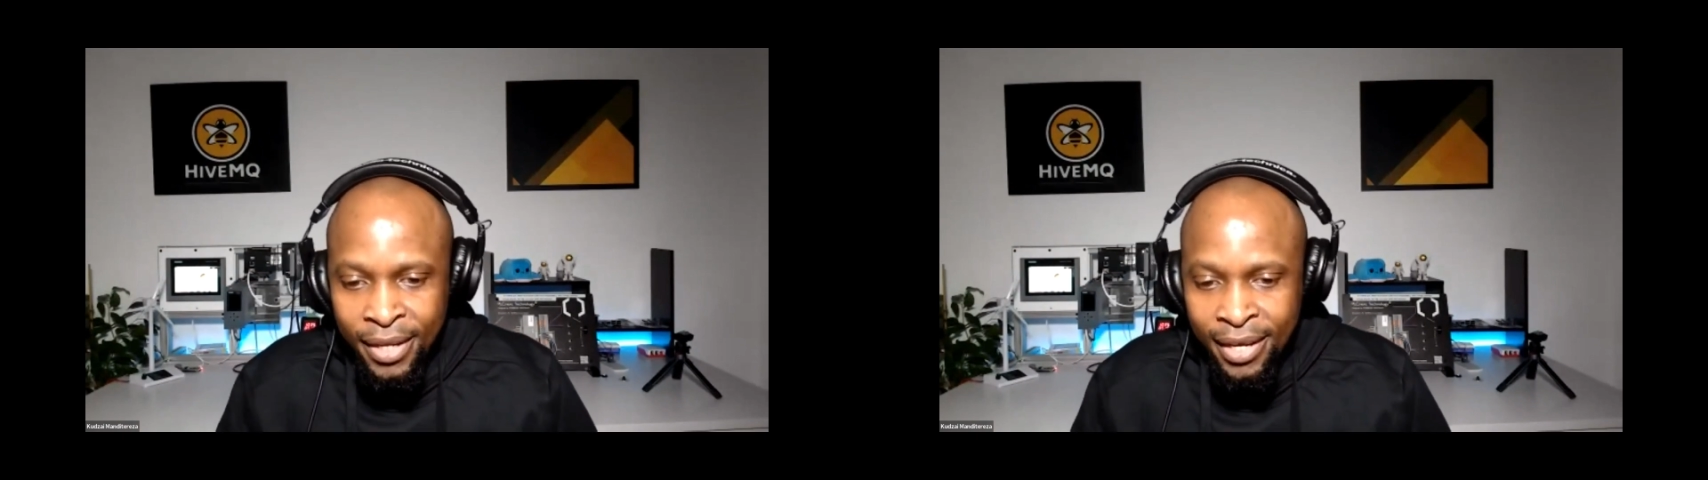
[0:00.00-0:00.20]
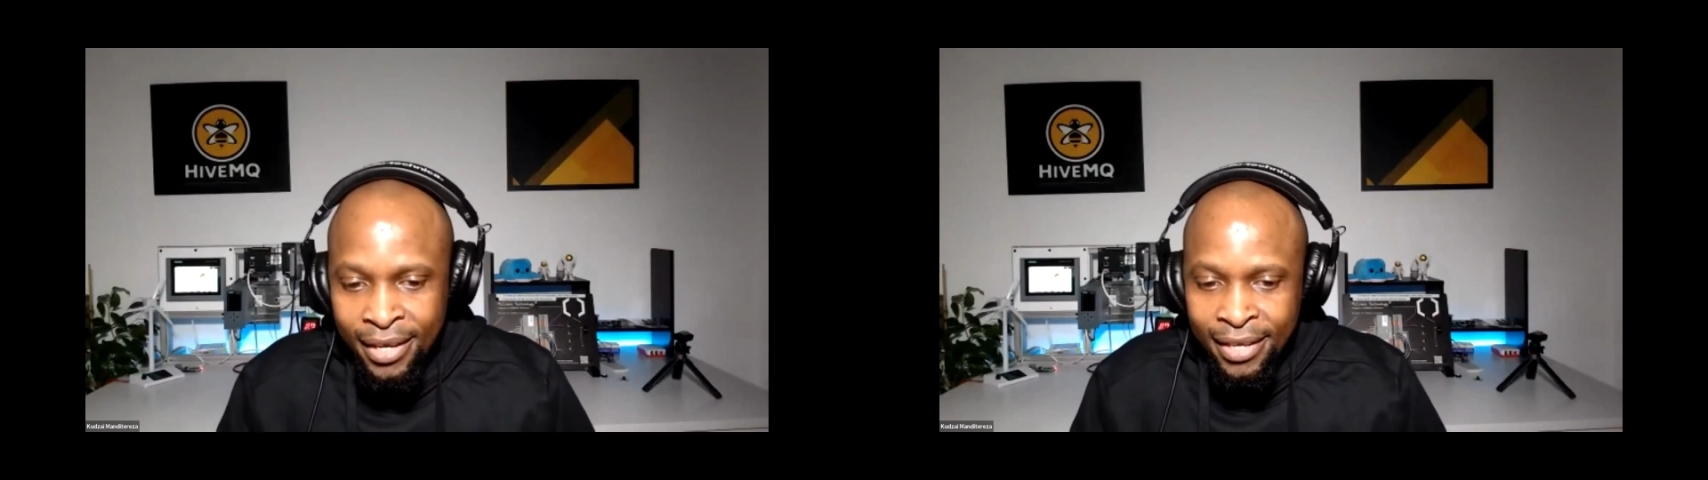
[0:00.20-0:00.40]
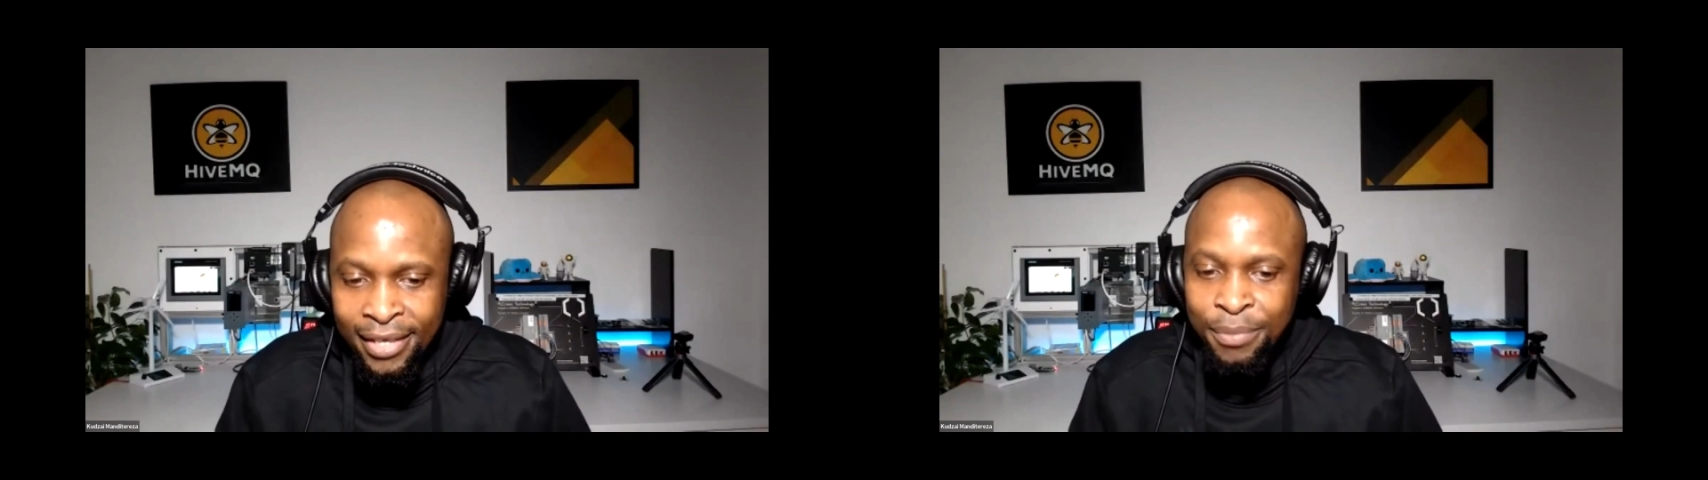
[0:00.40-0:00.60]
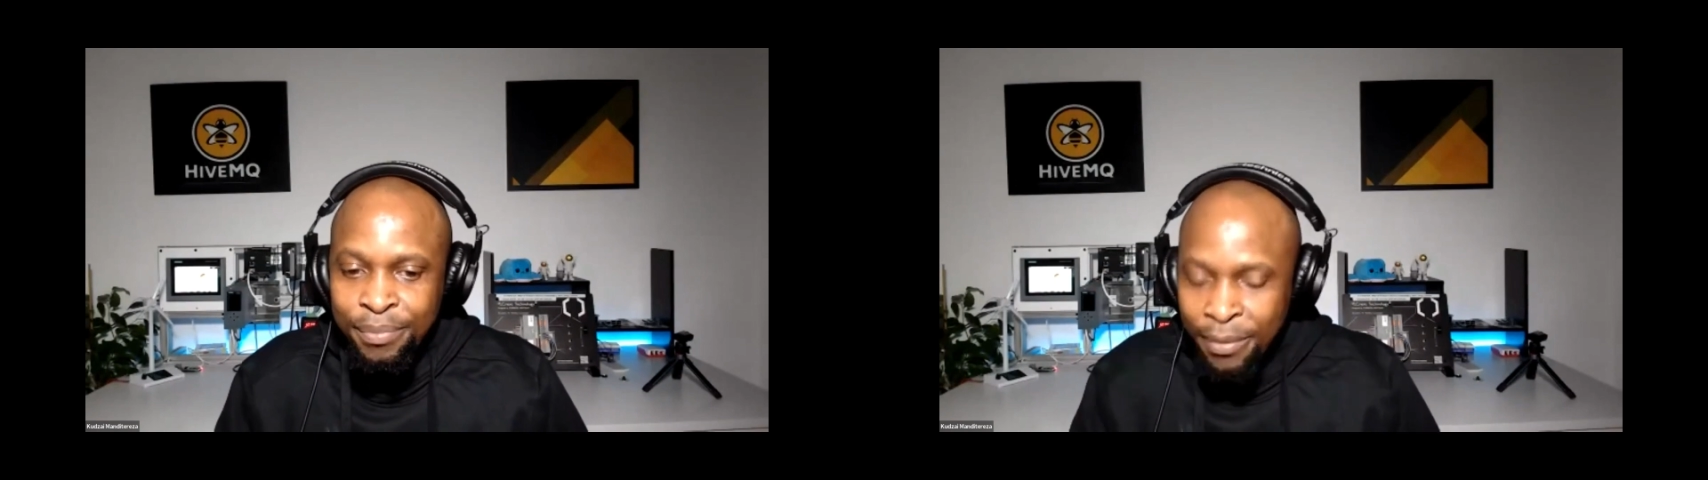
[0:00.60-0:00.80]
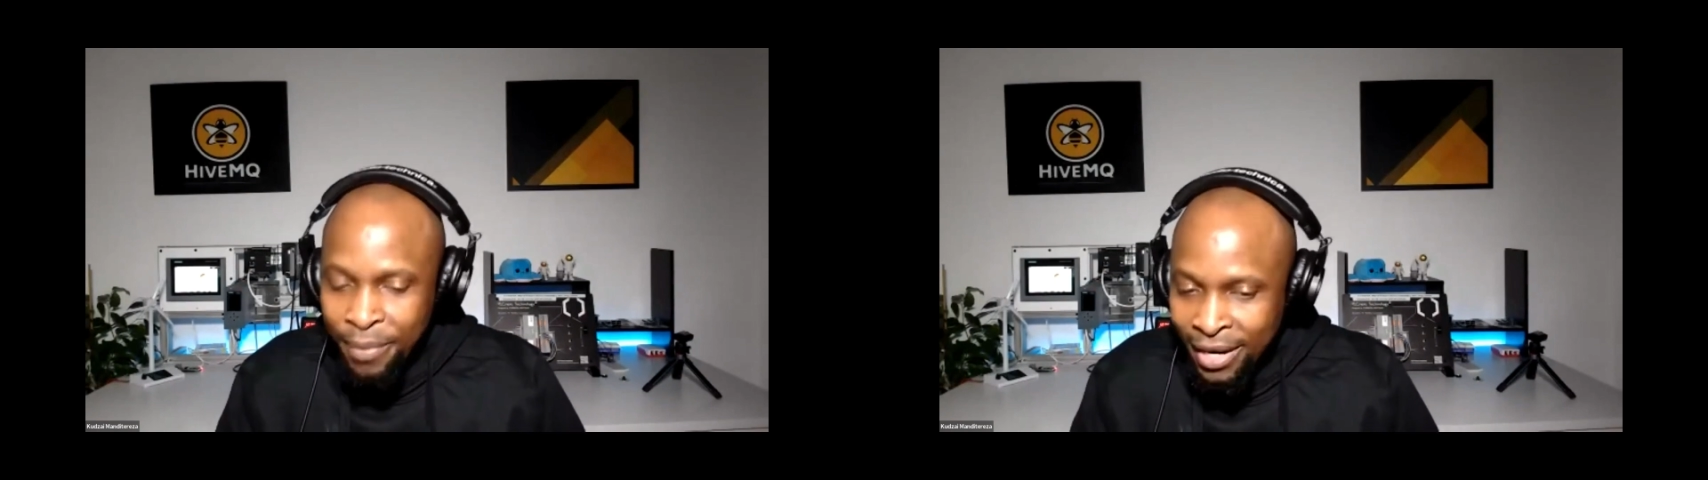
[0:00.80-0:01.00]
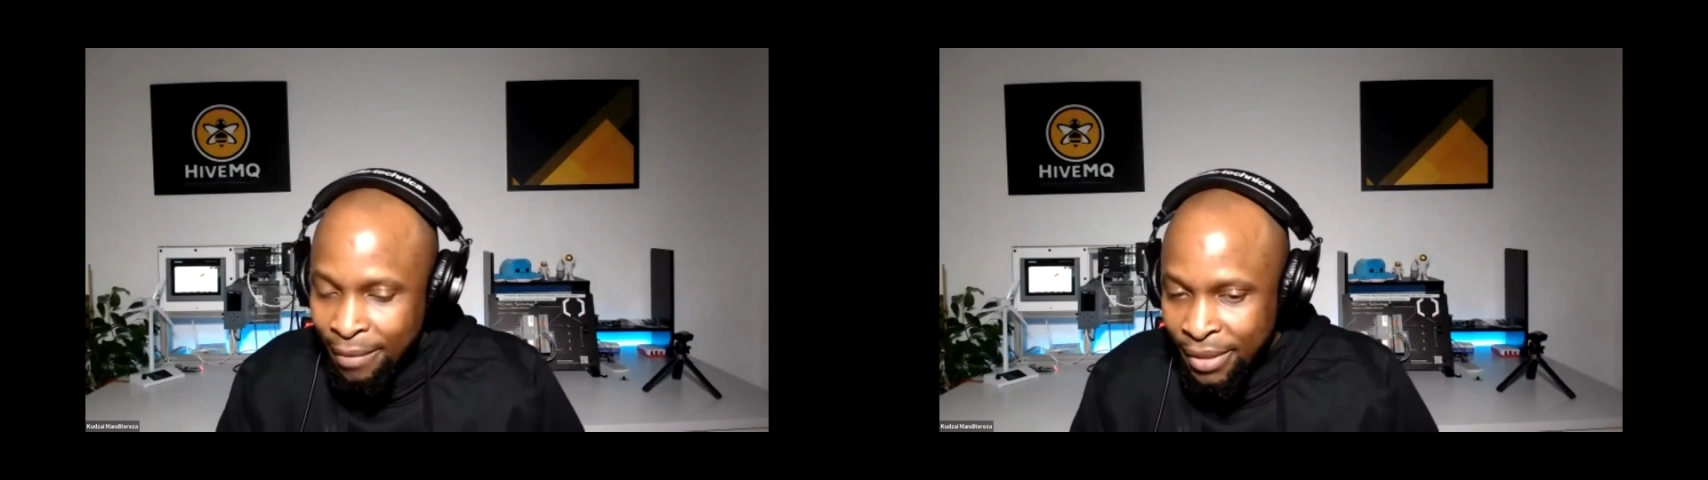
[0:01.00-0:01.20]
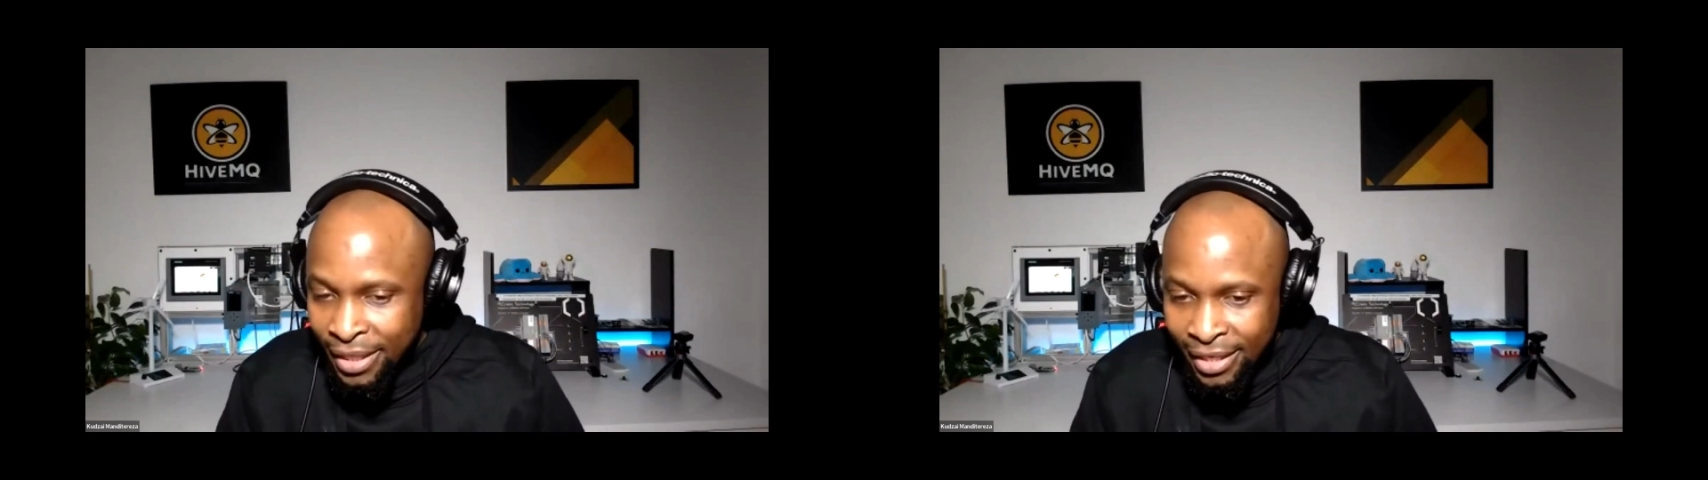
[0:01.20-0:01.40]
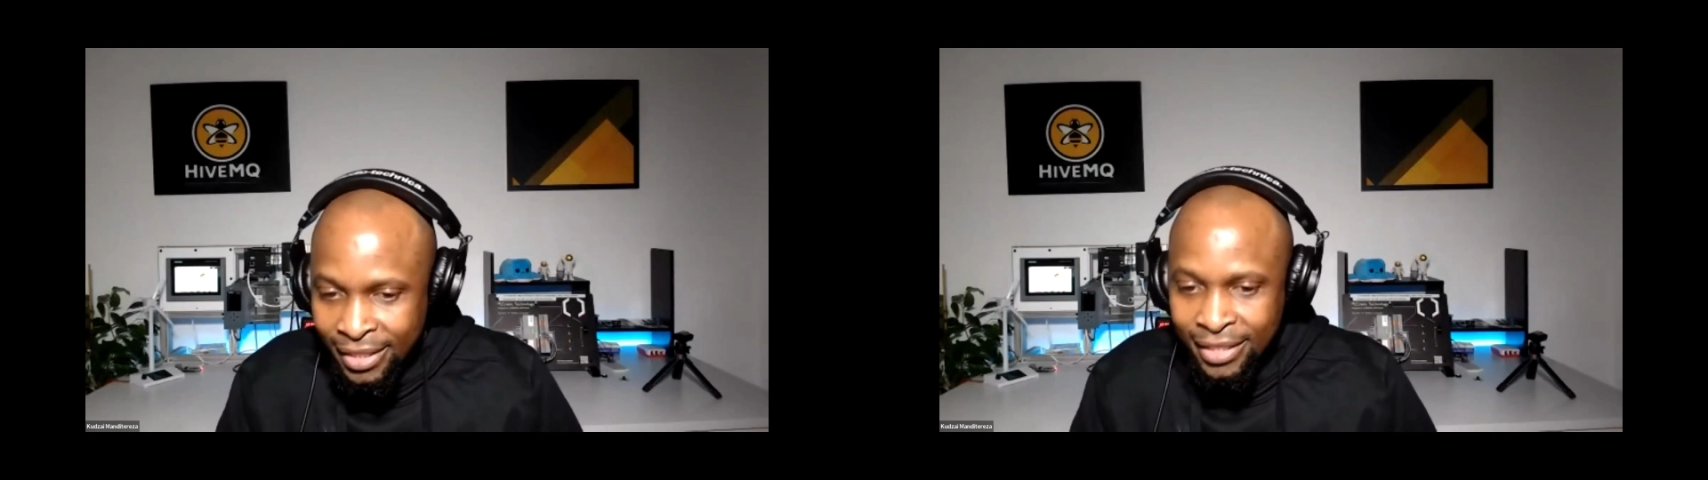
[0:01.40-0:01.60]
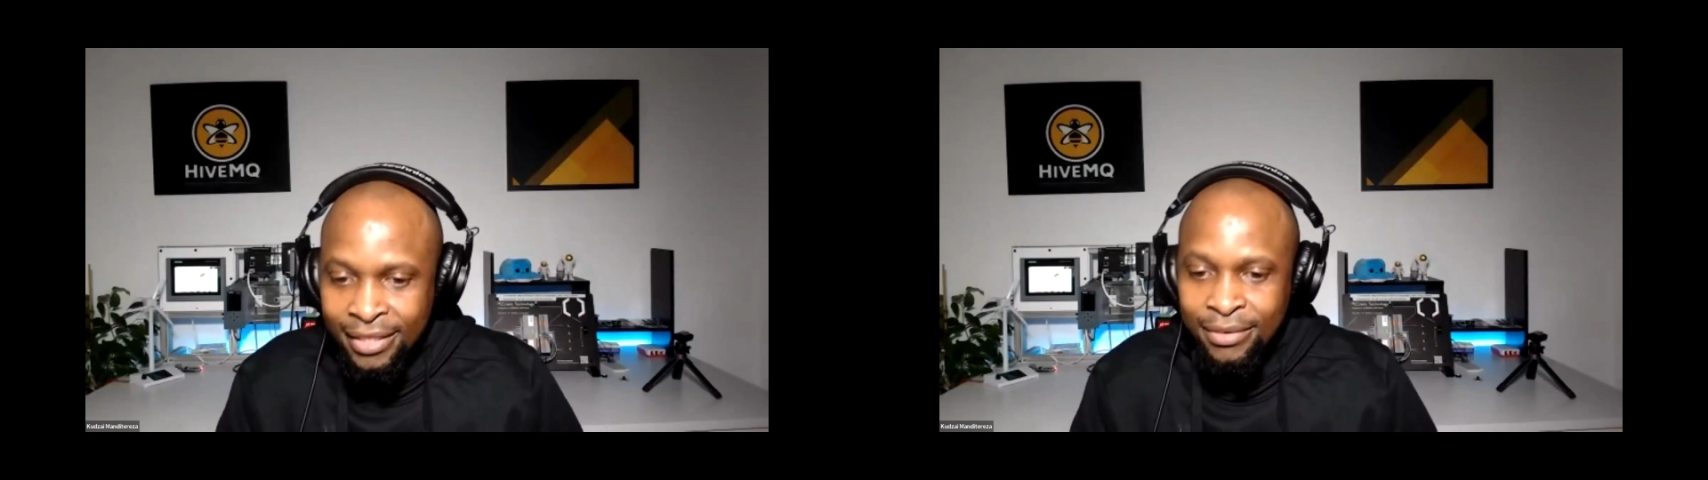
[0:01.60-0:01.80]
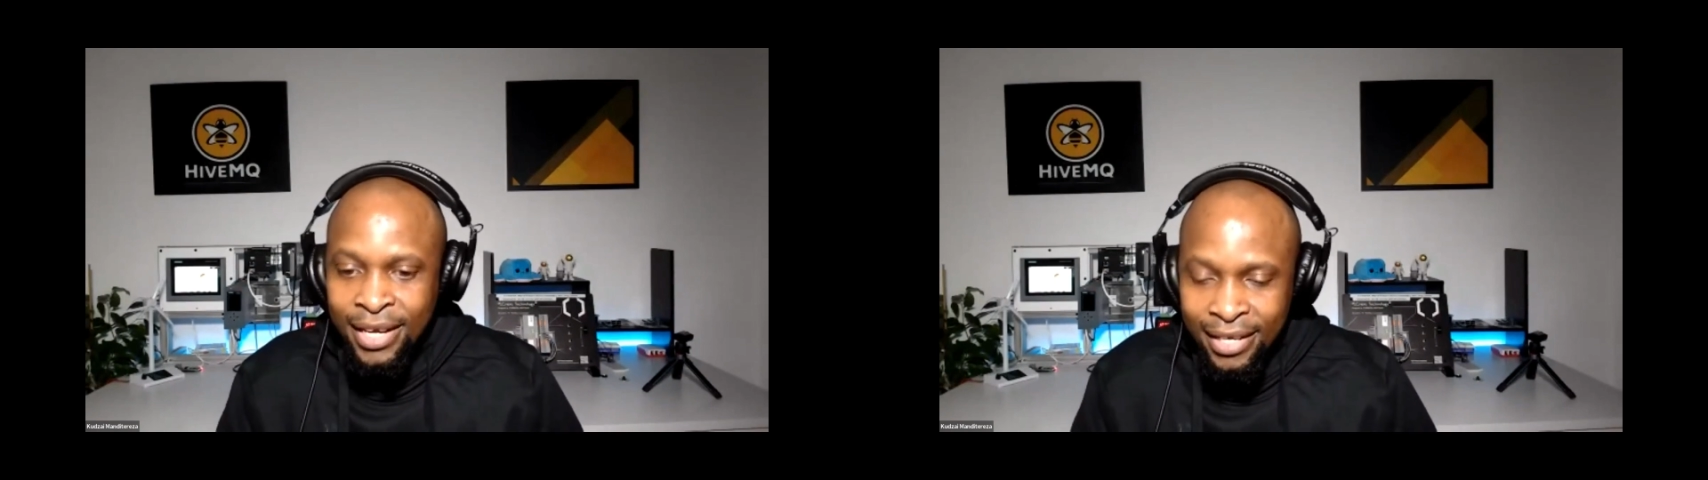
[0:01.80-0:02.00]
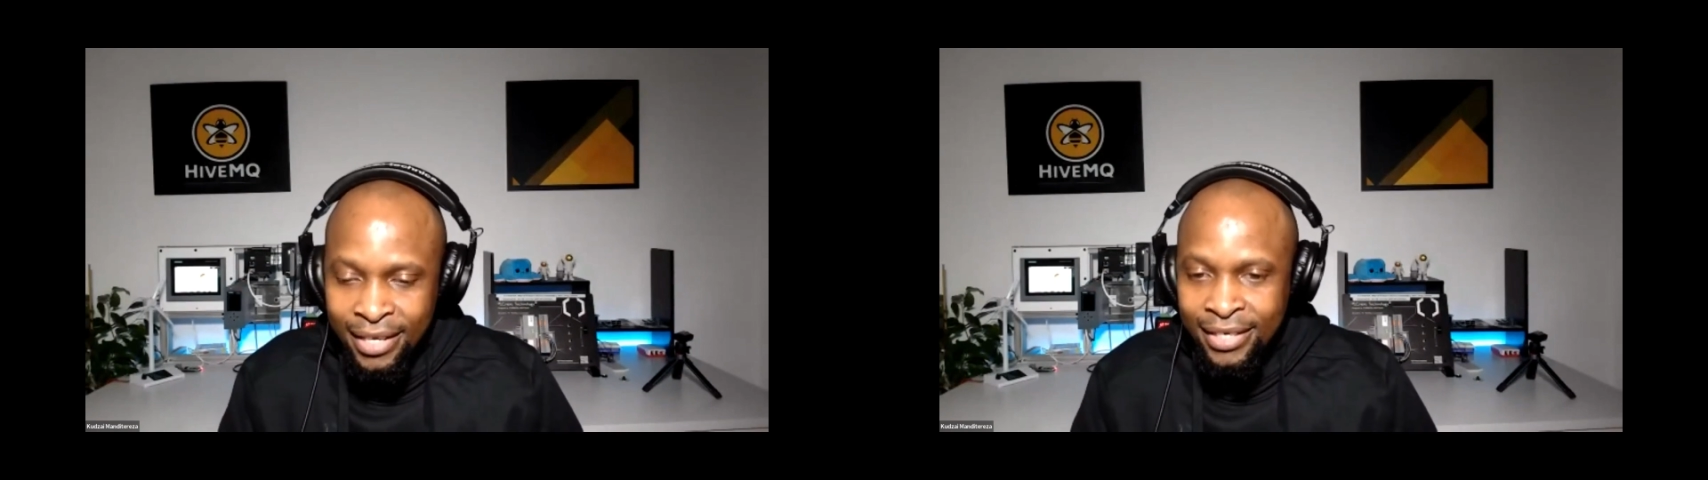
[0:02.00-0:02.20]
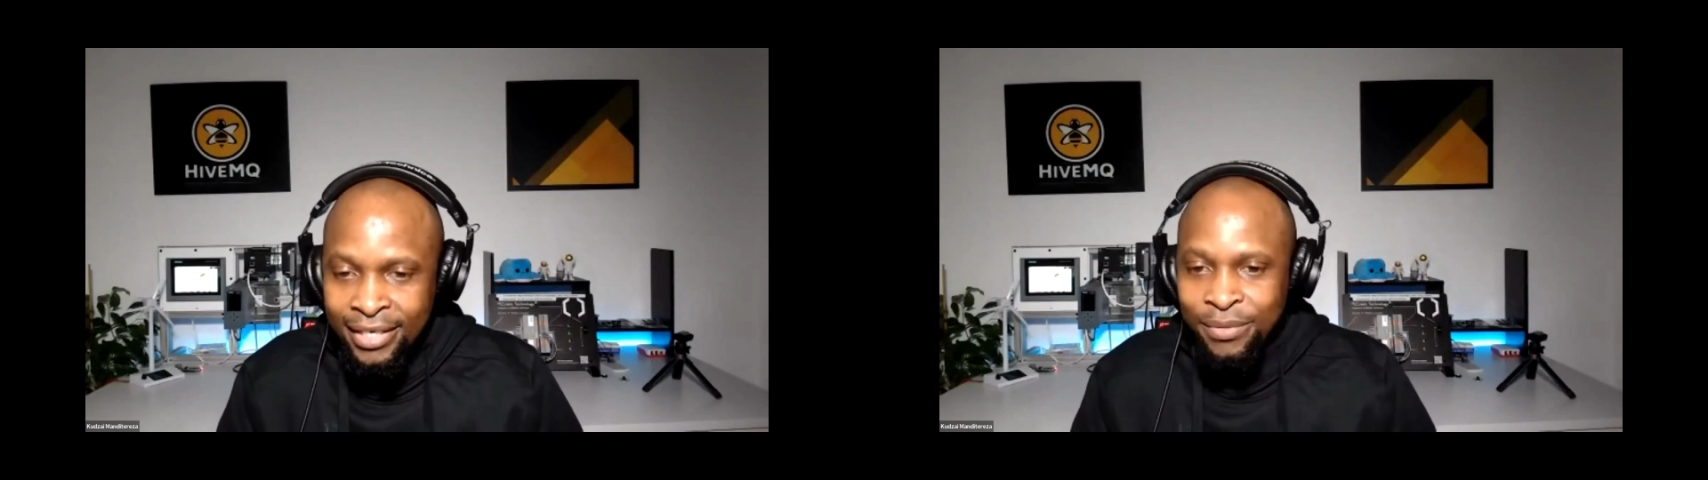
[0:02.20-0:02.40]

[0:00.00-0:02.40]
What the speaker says: Sparkplug application canary,